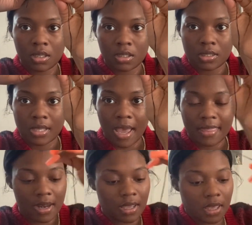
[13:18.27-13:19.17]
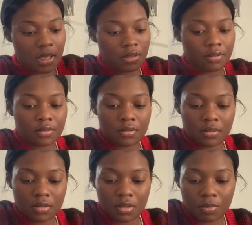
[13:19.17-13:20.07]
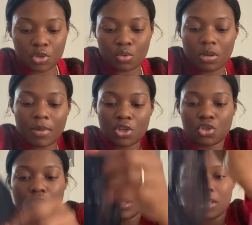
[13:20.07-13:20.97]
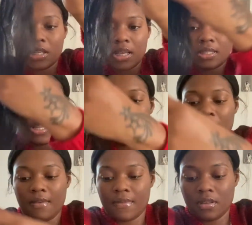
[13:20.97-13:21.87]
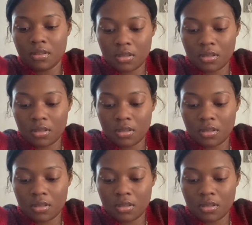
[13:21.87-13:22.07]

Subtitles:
tie that again, but you want to make sure it does stay even.